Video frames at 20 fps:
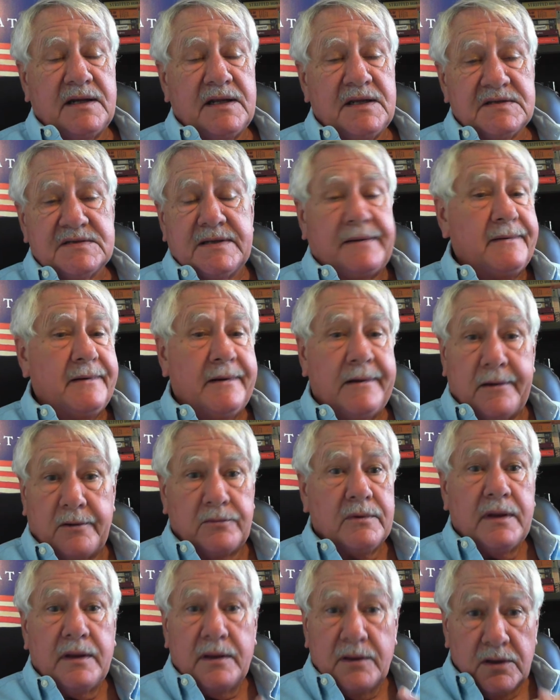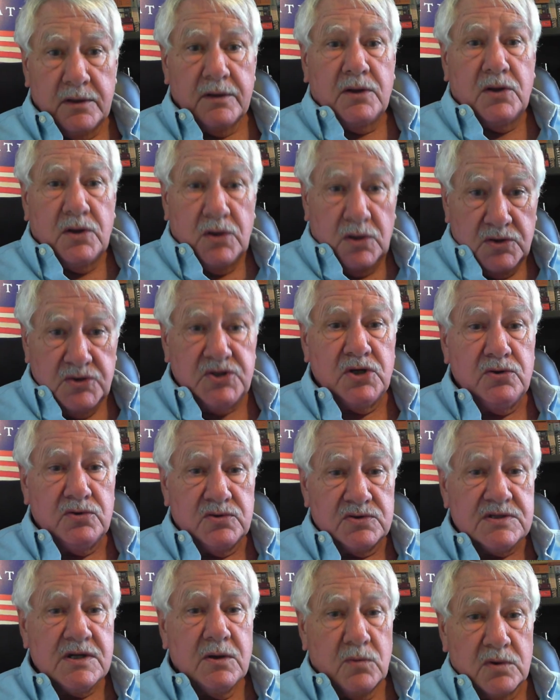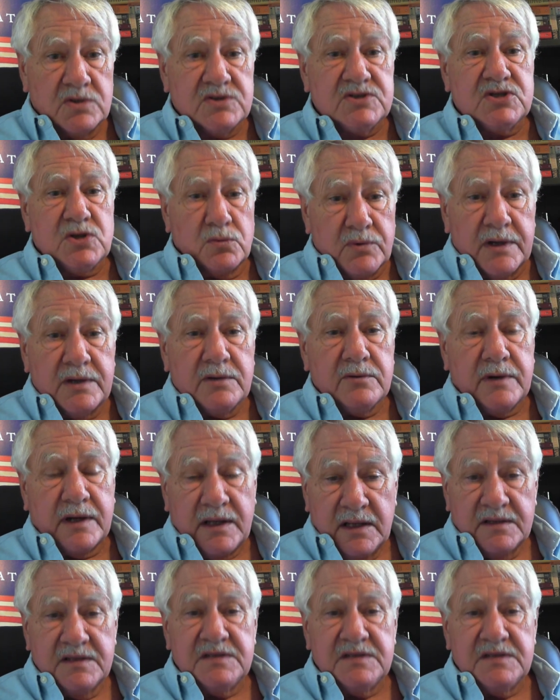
He said, No, dudes, we're surrendering.